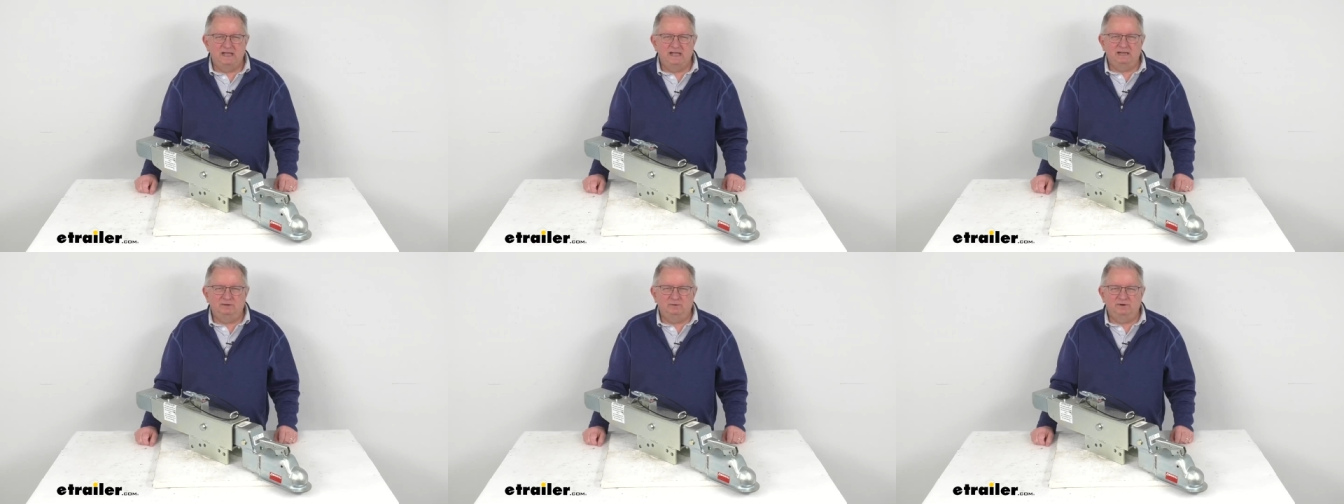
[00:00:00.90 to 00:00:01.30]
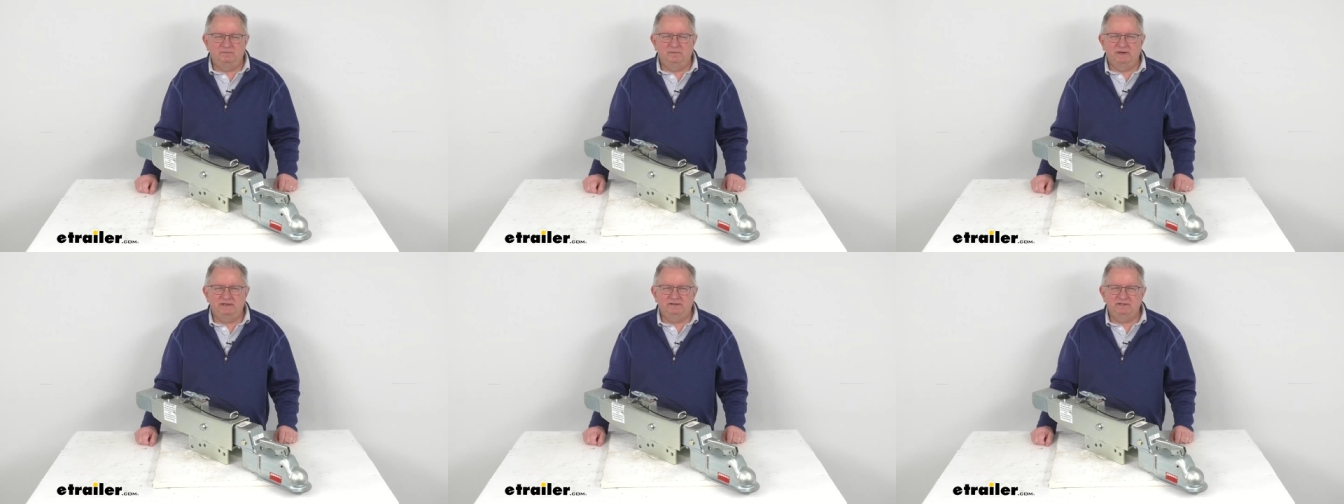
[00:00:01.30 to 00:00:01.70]
Hello
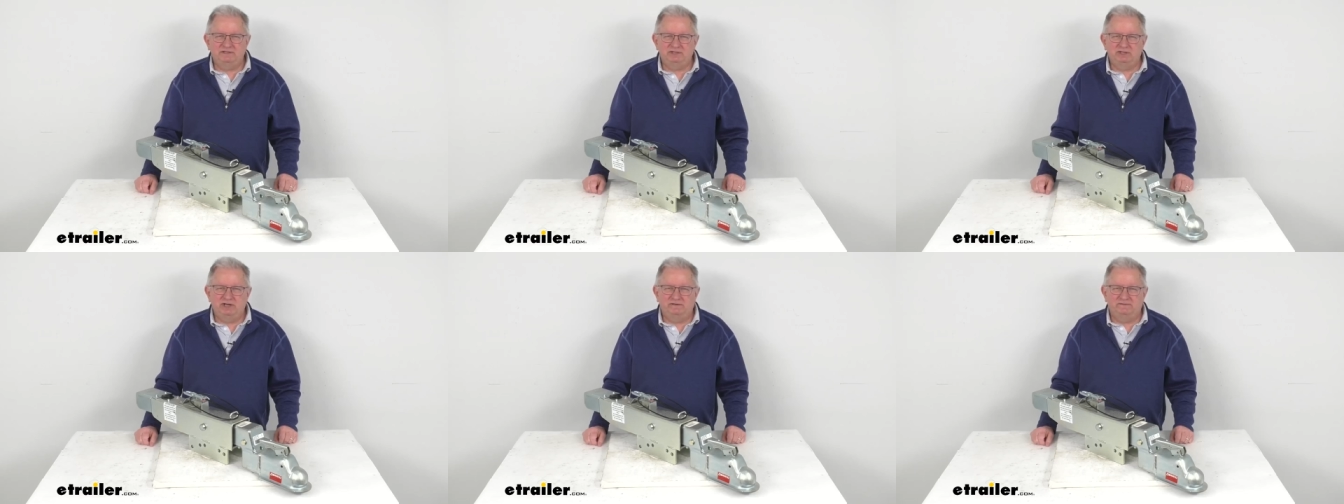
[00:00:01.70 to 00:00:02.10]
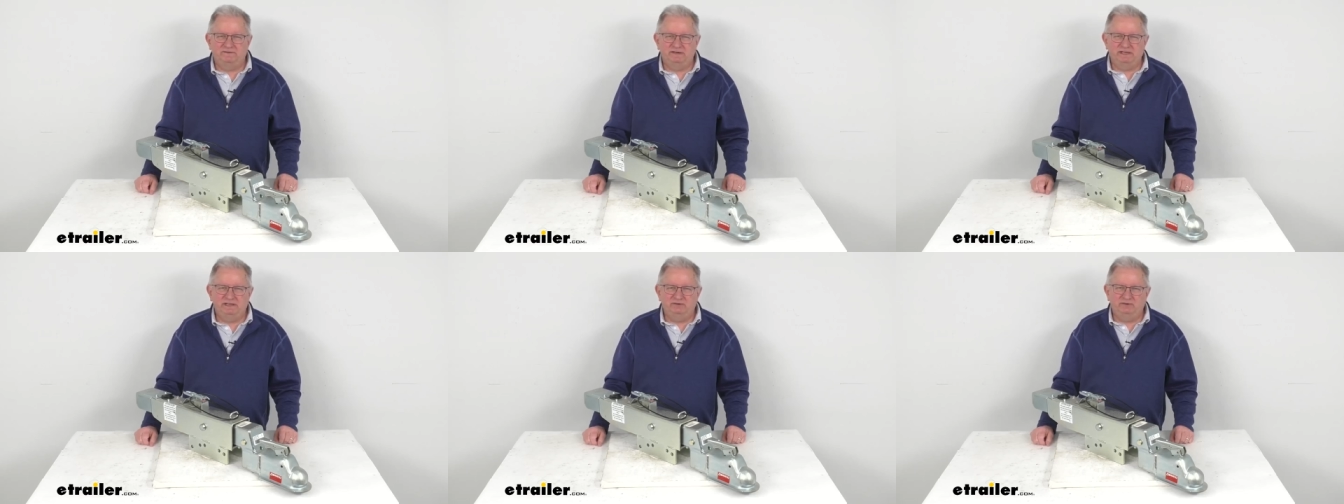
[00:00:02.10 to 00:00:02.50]
everybody, this is Jeff
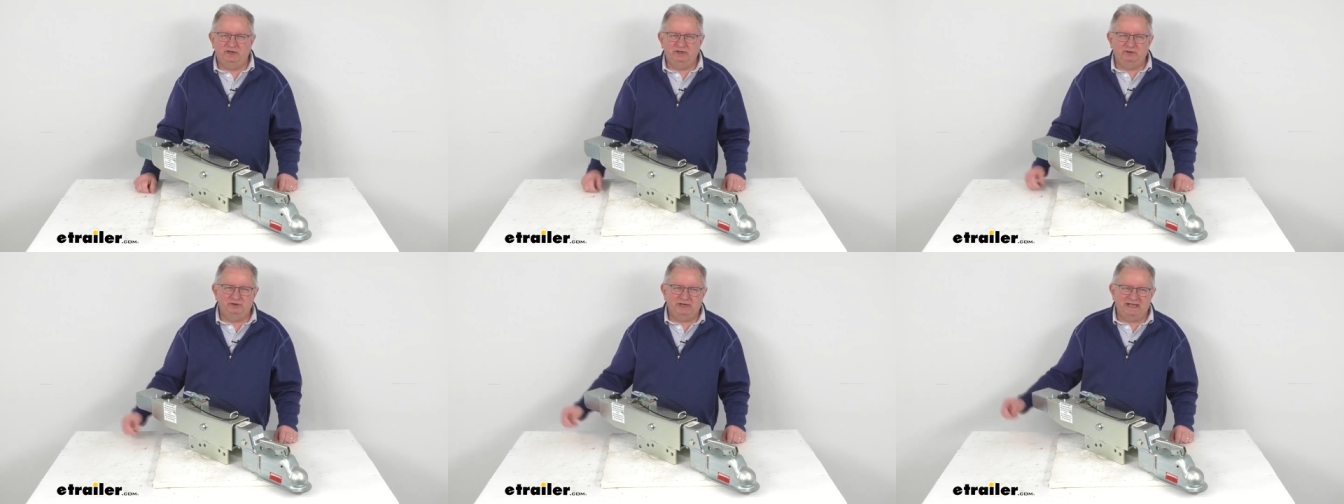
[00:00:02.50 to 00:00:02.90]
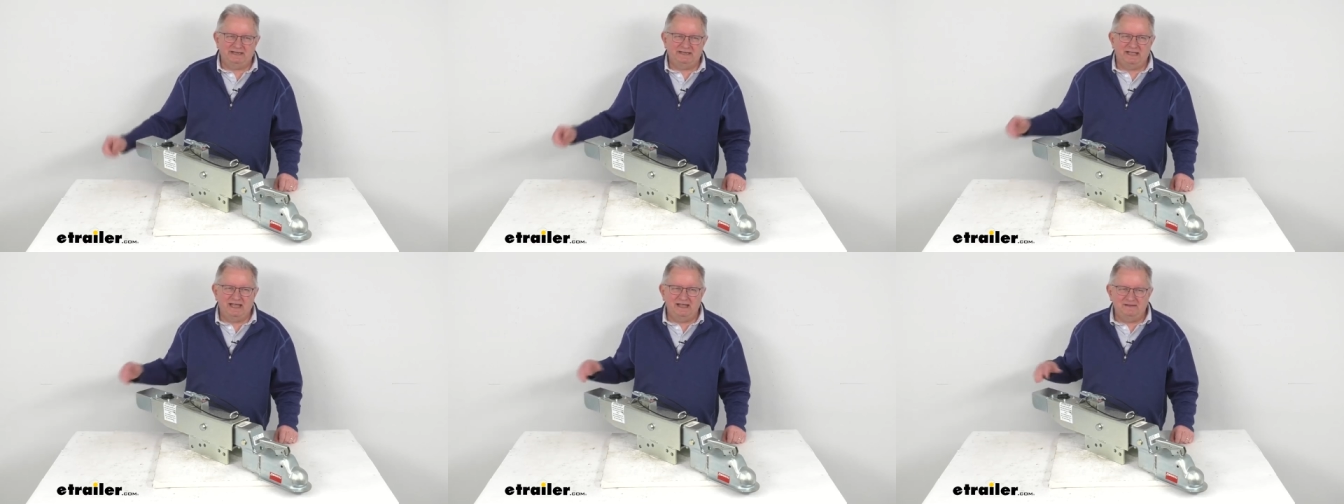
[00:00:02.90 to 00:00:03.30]
at
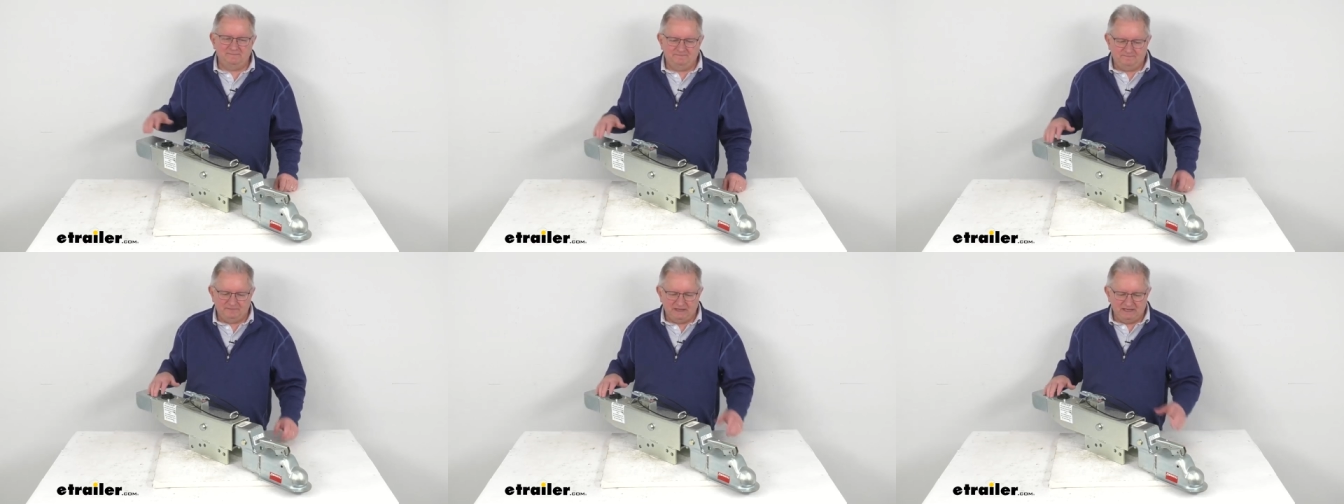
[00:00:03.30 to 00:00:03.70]
eTrailer.com.